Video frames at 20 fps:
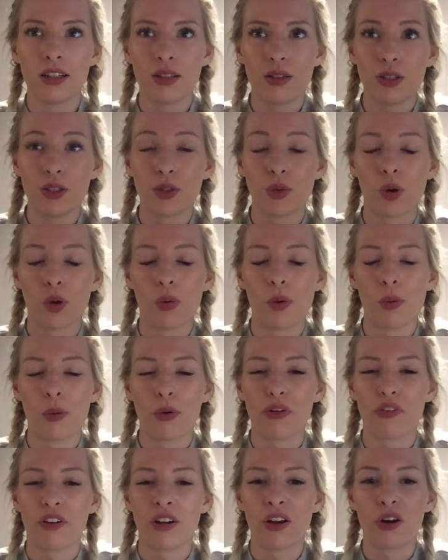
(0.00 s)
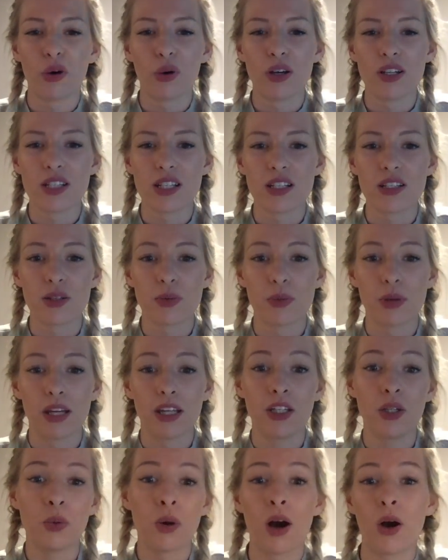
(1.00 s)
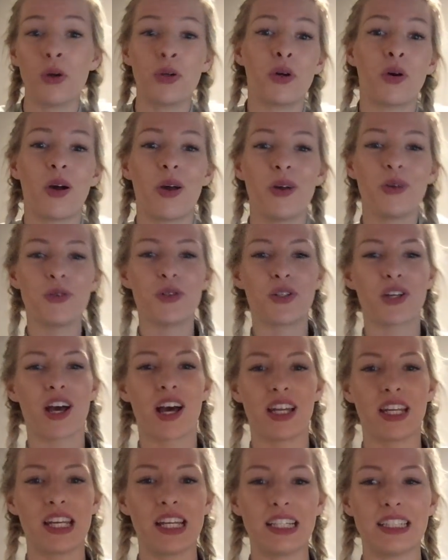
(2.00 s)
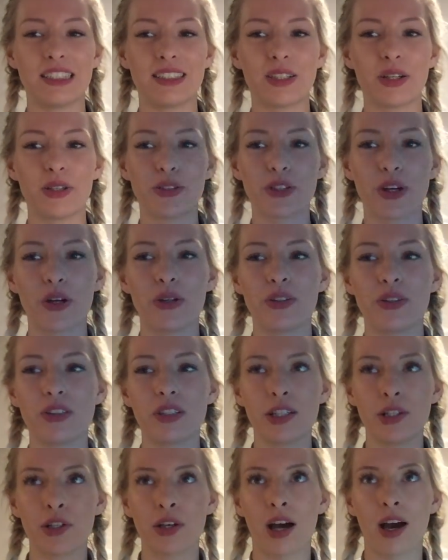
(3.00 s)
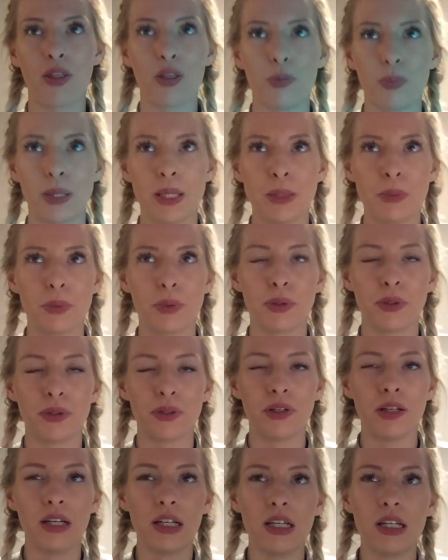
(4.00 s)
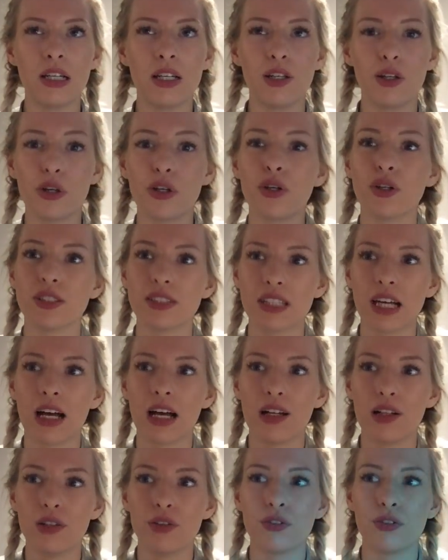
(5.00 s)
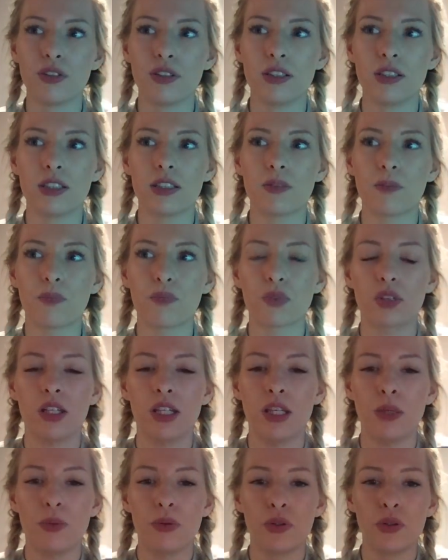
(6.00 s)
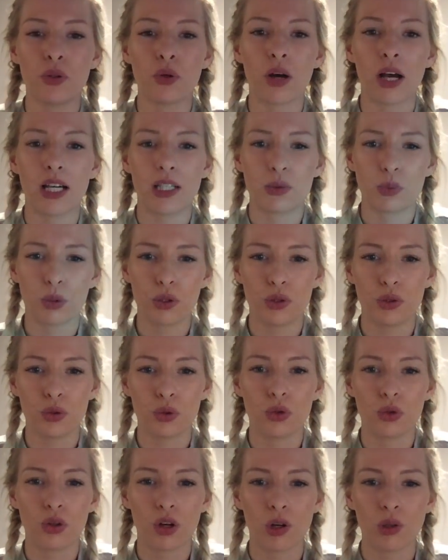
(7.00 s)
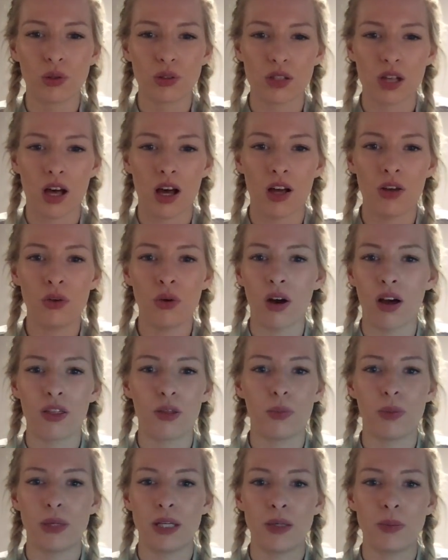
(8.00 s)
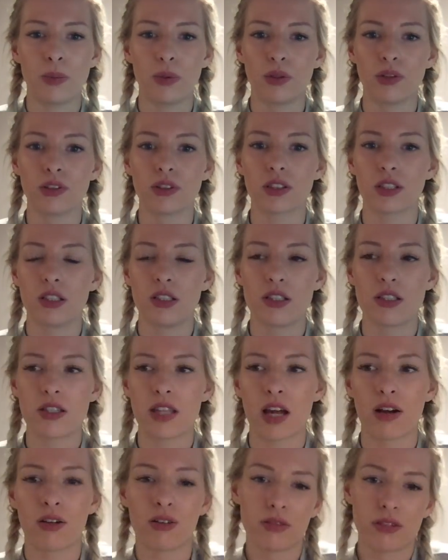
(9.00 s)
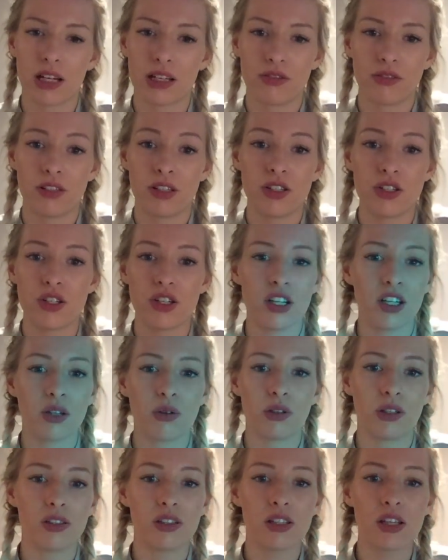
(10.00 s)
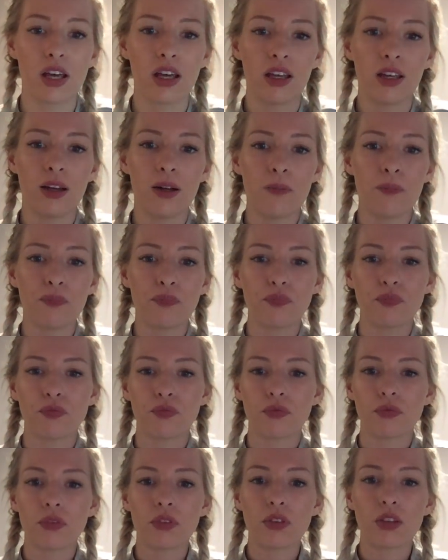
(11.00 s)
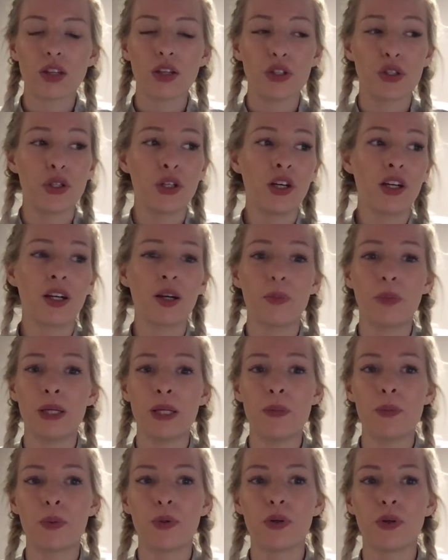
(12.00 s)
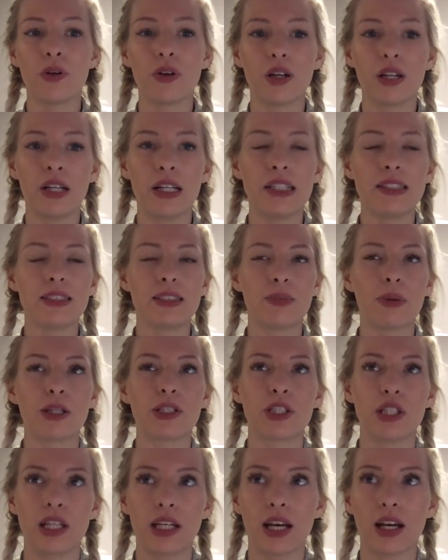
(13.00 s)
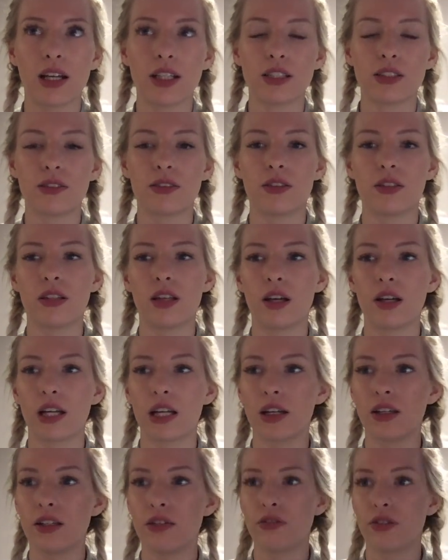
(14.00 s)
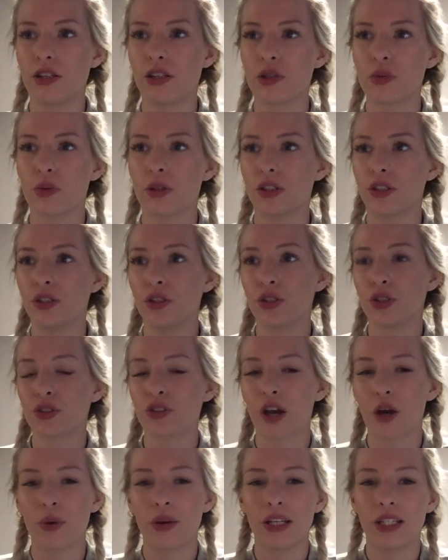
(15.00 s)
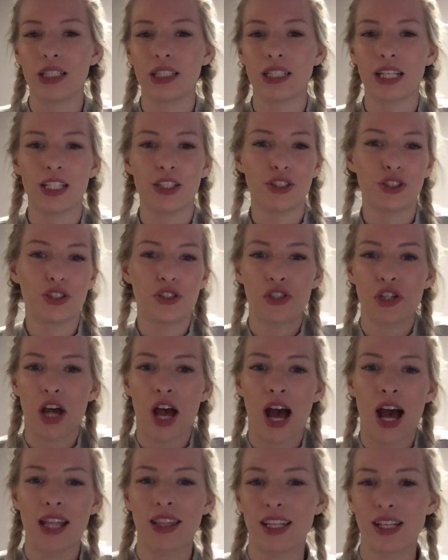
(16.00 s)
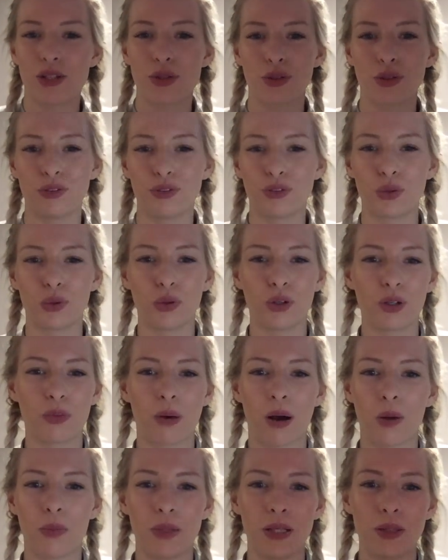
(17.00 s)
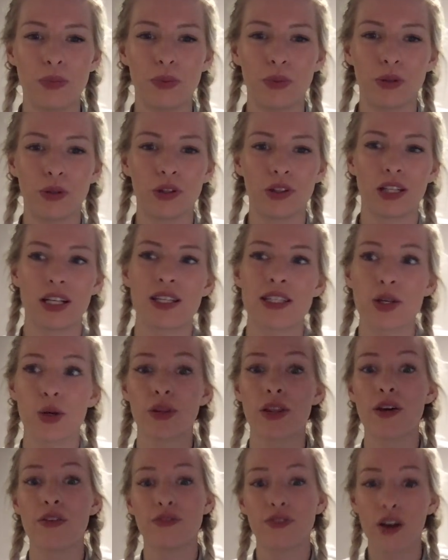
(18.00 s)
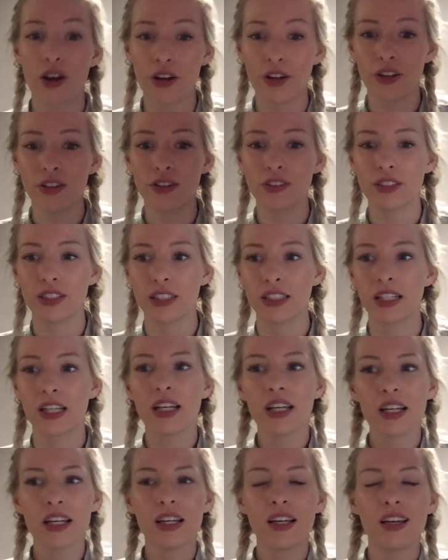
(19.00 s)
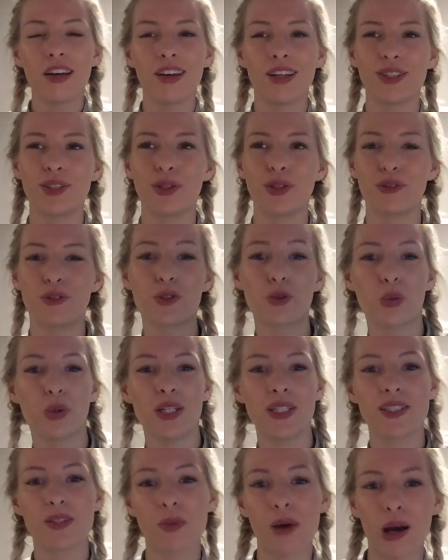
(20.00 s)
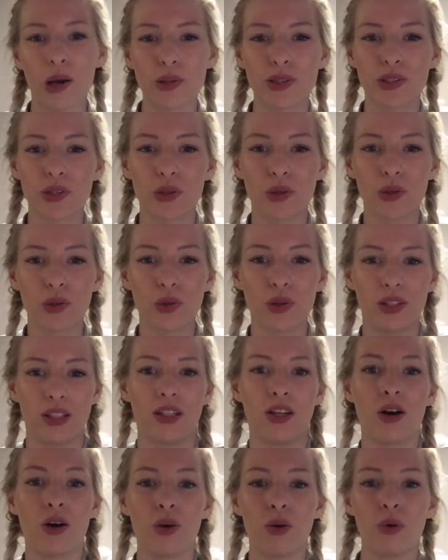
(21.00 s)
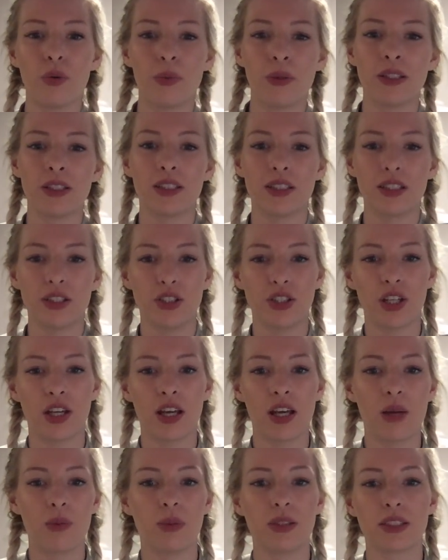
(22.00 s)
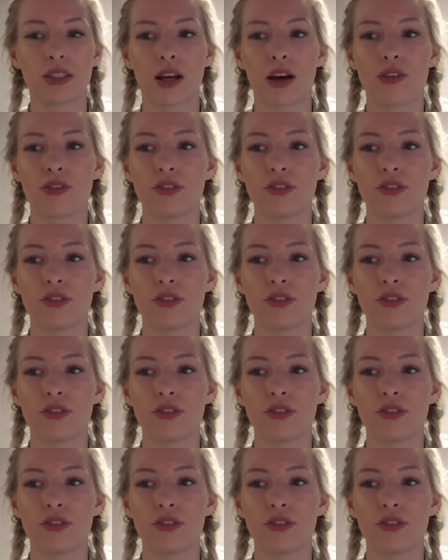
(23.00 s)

Which is what my boyfriend always says to me. You are on your own journey. So don't look at other people. Look at yourself and keep in your head what your goals are, not other people's, because they're irrelevant to you. And you look at people, and it is especially girls that are guilty this one. You just go in and they just chat and they sort of talk about people, and they sit on their phones and they sort of tweet about it all, and oh, I've been to the gym and stuff.